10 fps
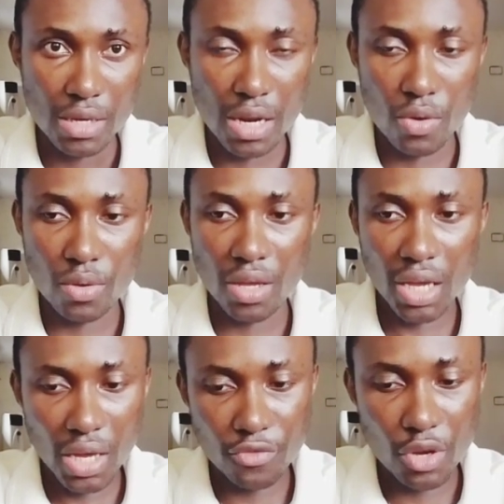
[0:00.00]
now
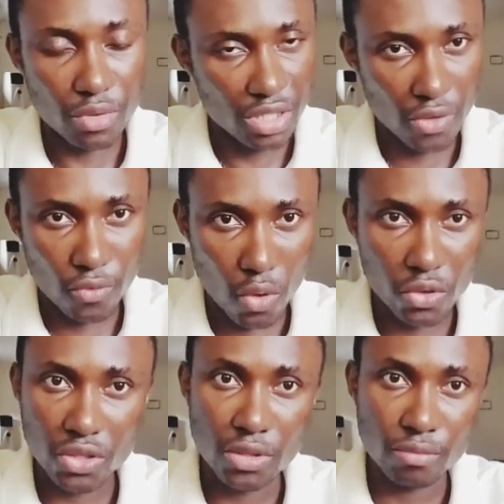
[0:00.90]
if there is
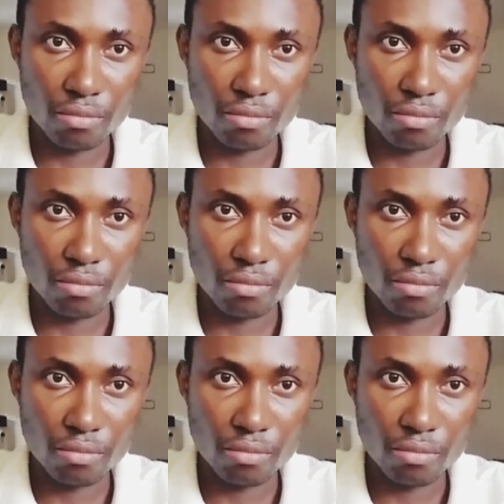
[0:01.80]
divorce